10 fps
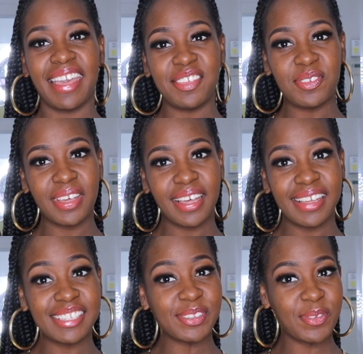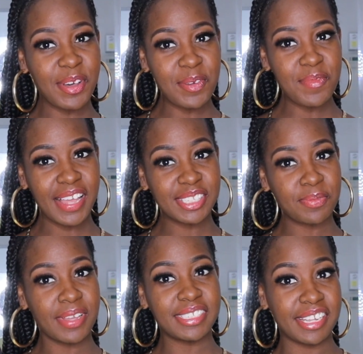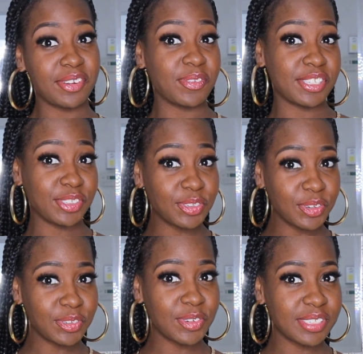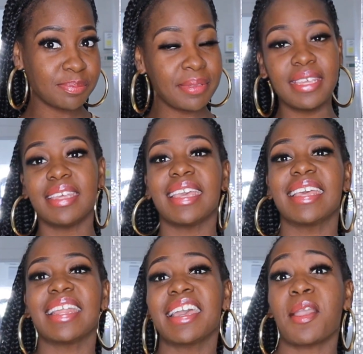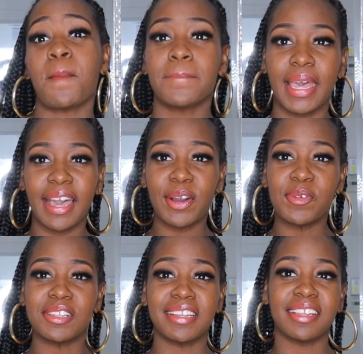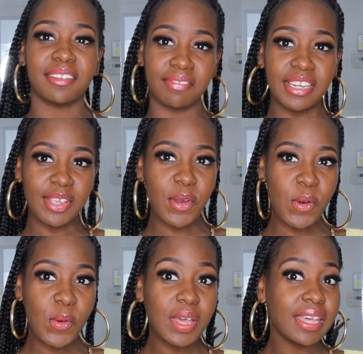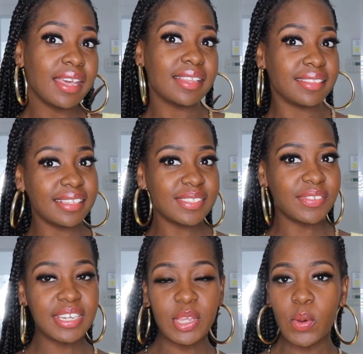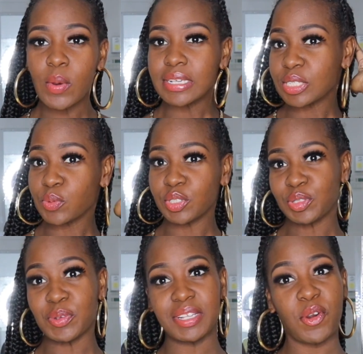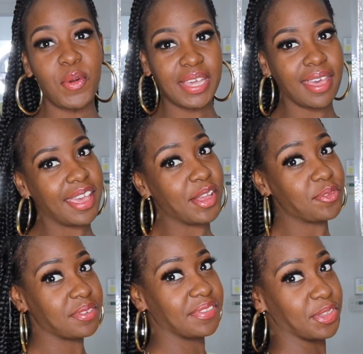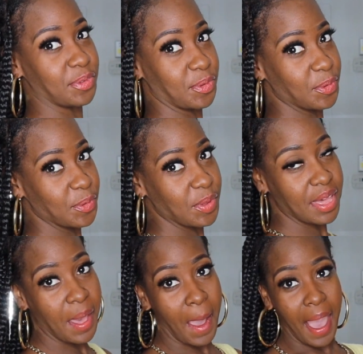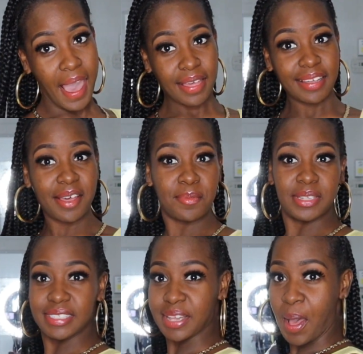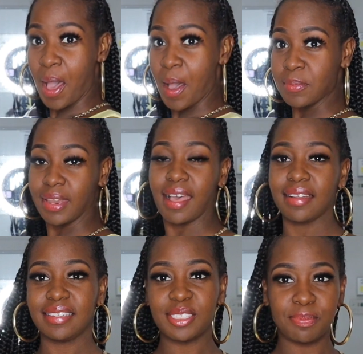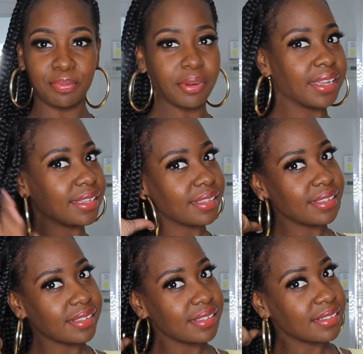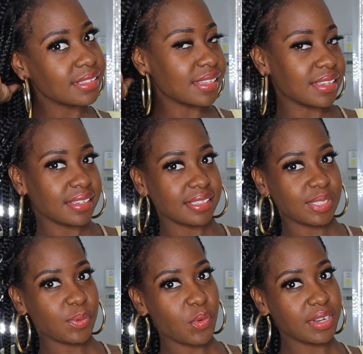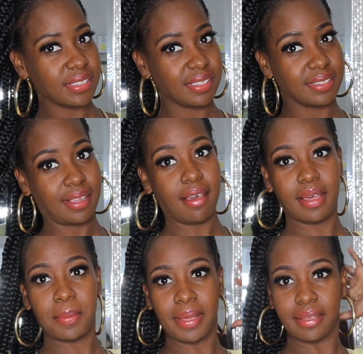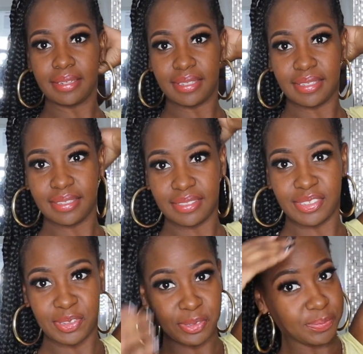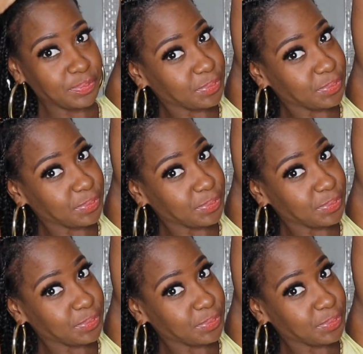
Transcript: Hey you guys, welcome back to my channel. It's your girl Nurse Bee and I am back with another video. This video I just want to do a quick hair review. I got me some knotless braids and I just wanted to talk about it, you know,